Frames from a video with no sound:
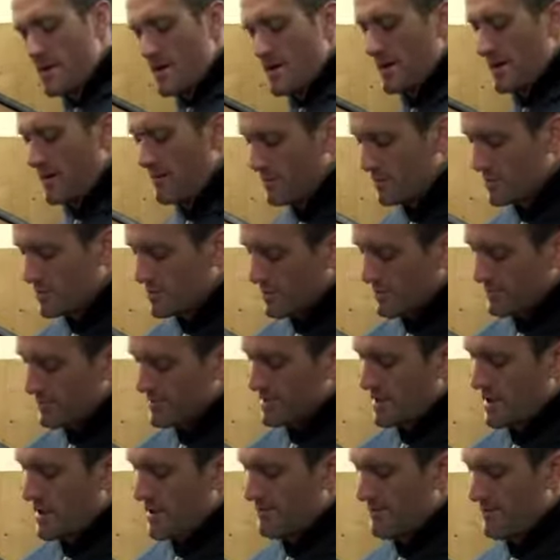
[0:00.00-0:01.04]
If you're sort of
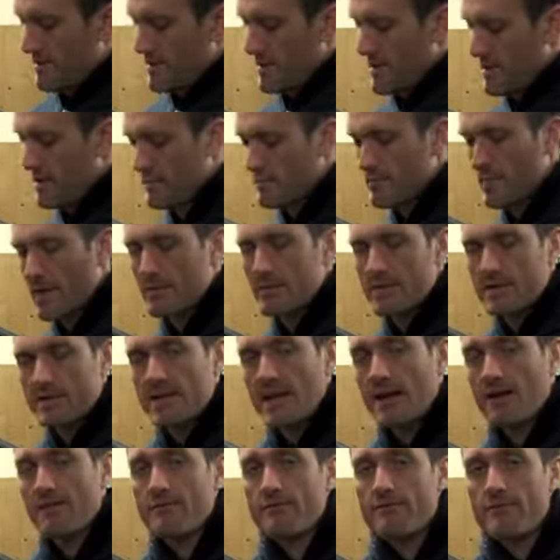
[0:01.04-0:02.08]
surfing in maybe the
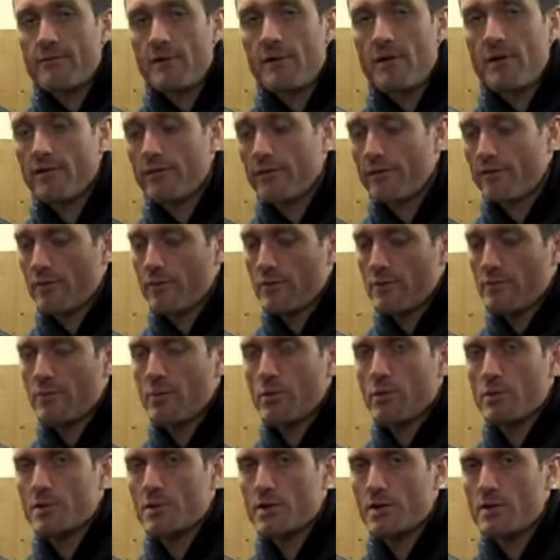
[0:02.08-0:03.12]
south of France or in
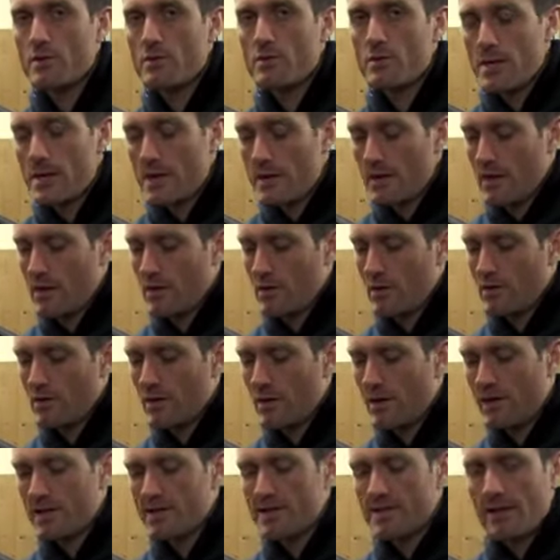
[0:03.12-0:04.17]
Portugal, a lot of the
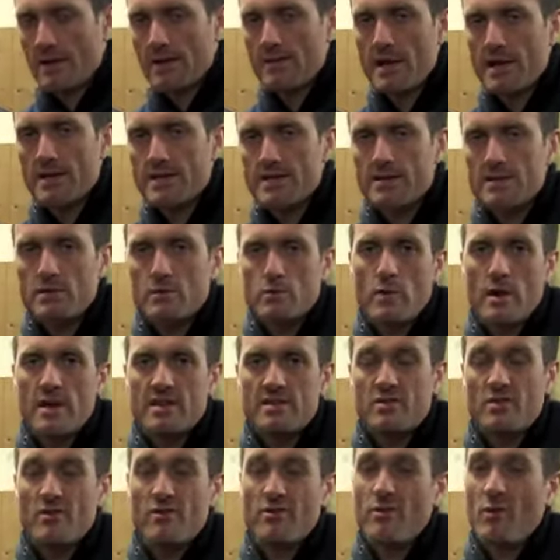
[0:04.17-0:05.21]
guys down there still wear sort
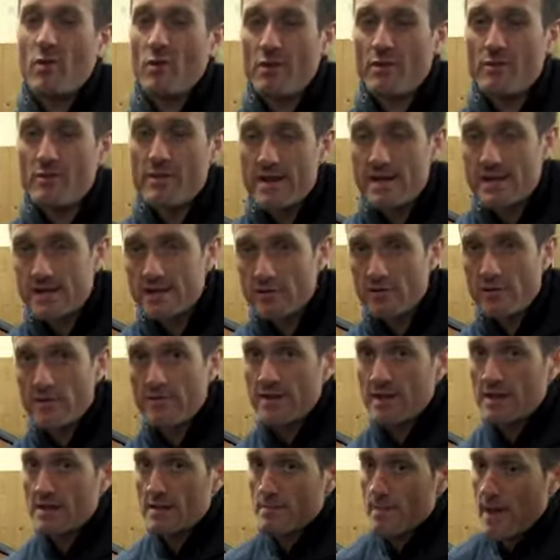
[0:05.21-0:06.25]
of 4-3s, or even in
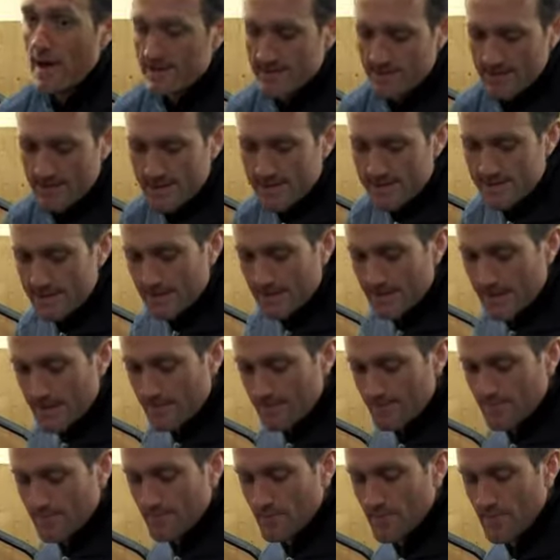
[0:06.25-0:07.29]
the Med in Italy.
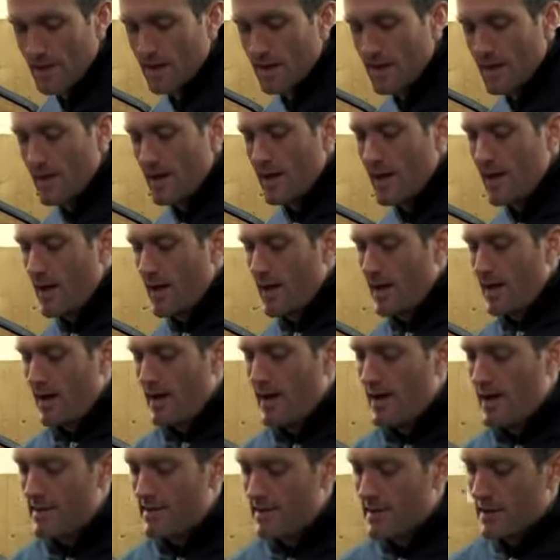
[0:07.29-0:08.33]

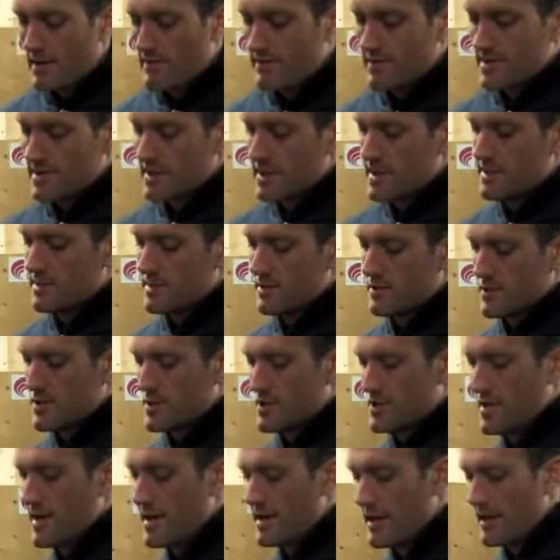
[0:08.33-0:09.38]
And then overseas in
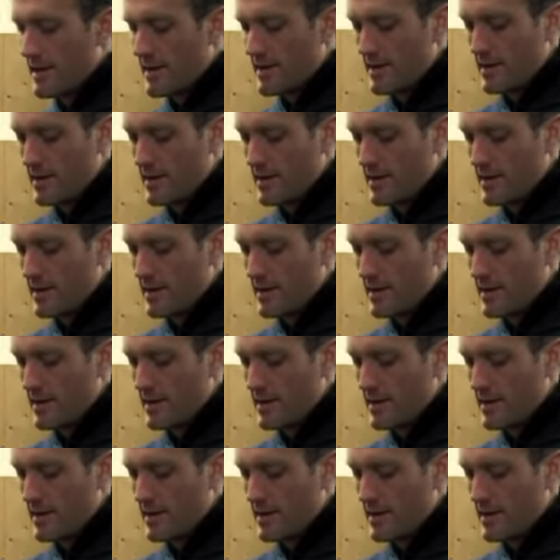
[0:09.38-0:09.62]
Australia,